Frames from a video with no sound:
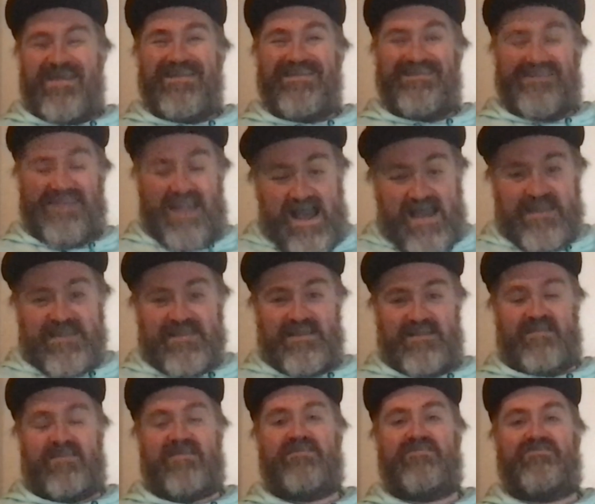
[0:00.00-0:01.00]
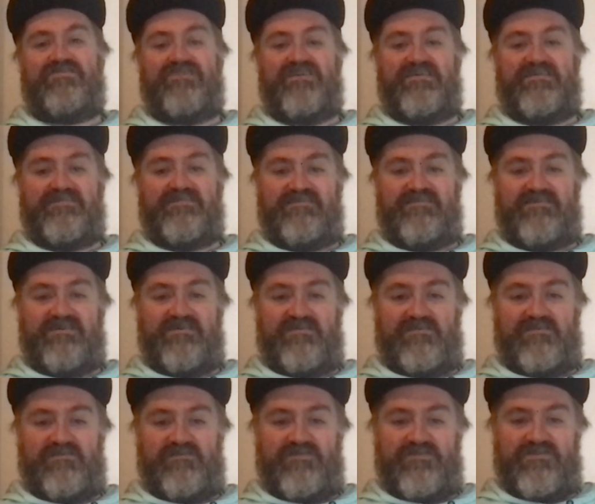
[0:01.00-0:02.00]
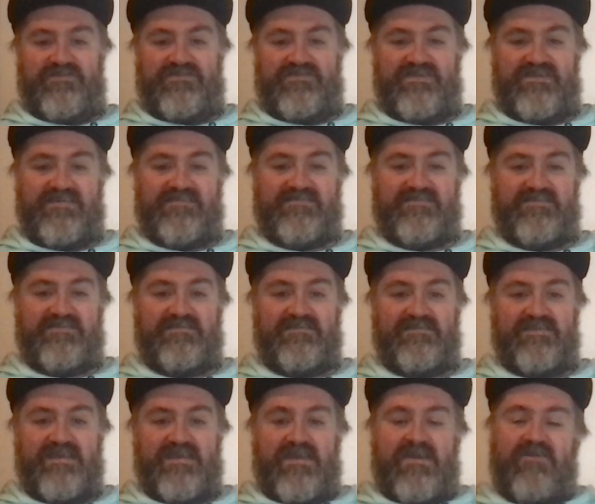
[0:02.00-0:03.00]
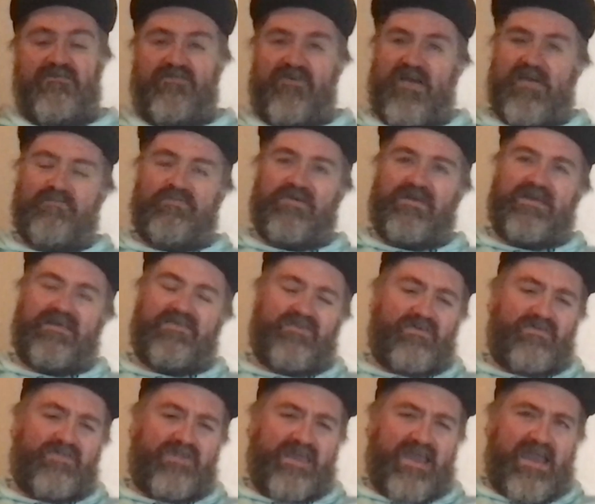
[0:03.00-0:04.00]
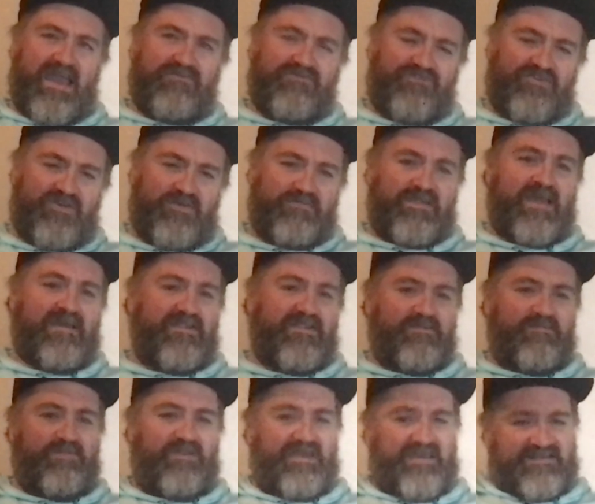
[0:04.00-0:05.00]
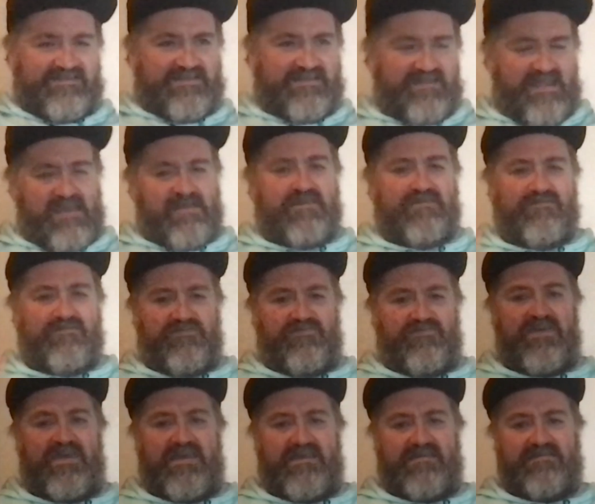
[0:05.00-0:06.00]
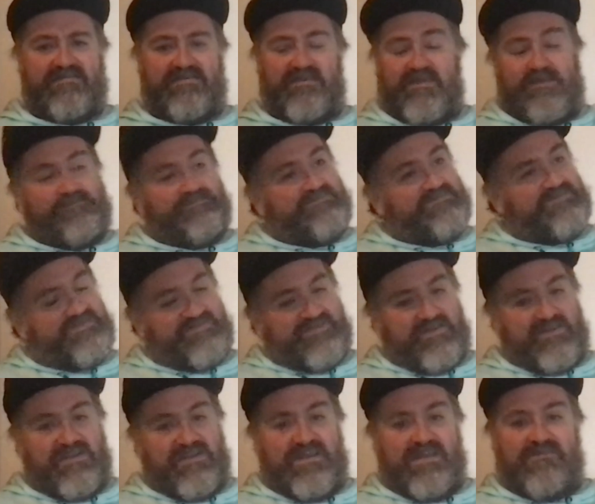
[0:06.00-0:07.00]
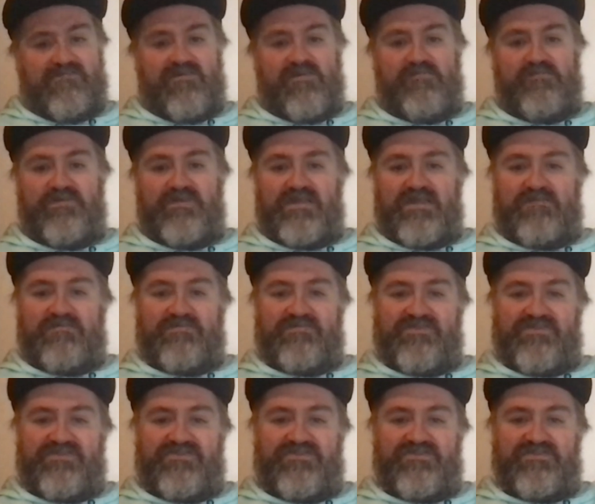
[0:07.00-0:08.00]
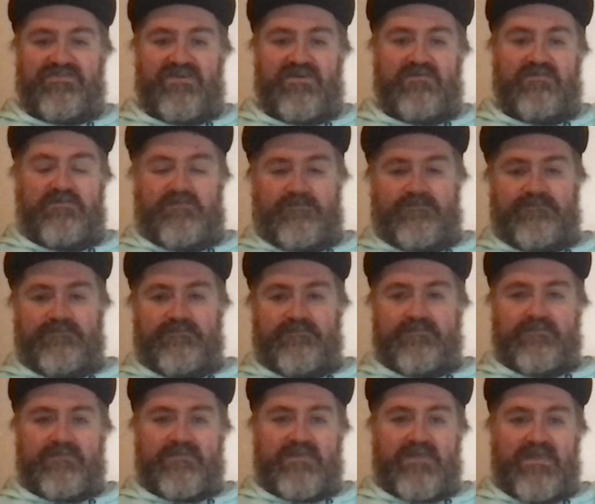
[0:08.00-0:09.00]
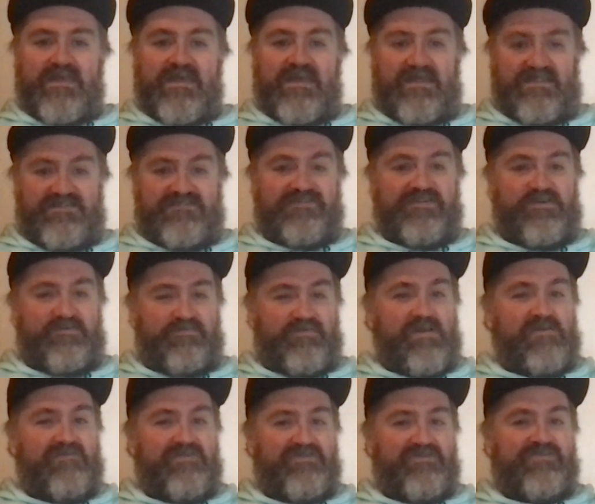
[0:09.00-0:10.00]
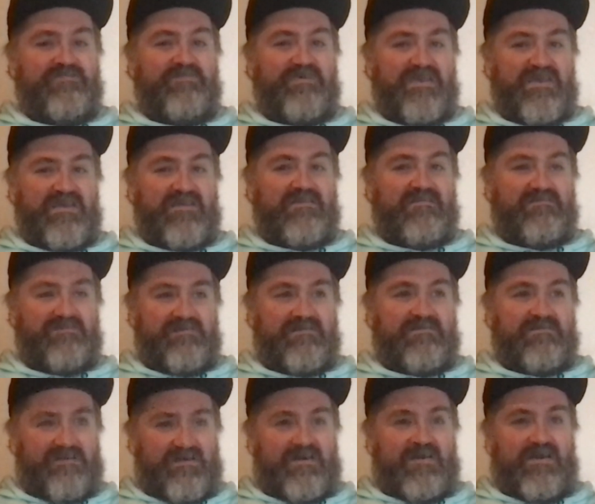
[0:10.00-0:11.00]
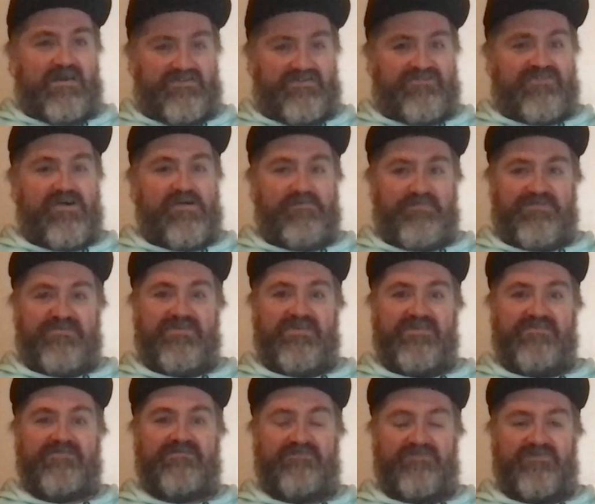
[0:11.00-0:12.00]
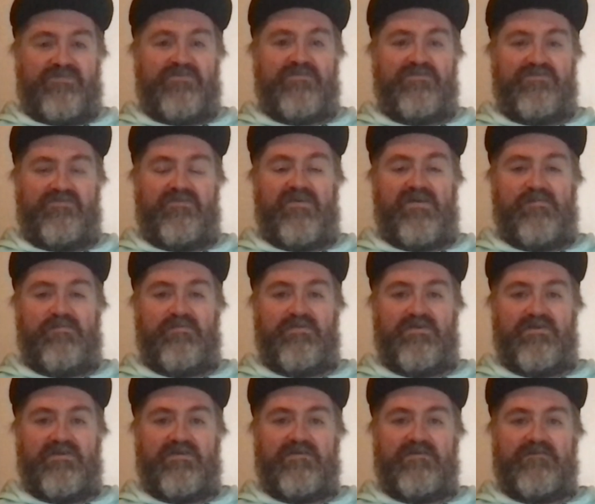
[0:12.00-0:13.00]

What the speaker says: 9 clean sheets in total for the season. Freiburg, though they have dropped down a place, they're now in 5th. Still a Europa League position, though. And still proving to be a top season for Freiburg.